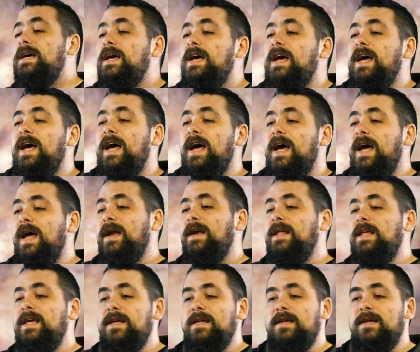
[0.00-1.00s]
And
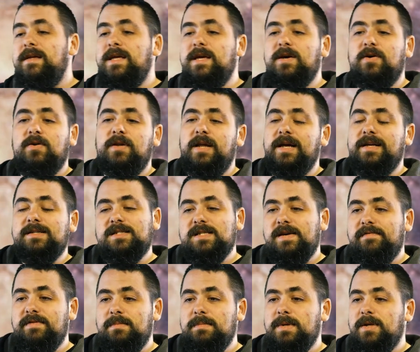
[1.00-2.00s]
he killed like
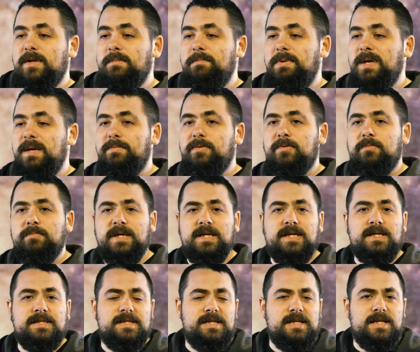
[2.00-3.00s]
70 million people
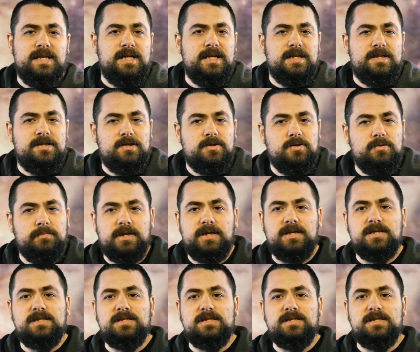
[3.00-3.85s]
because he needed to, because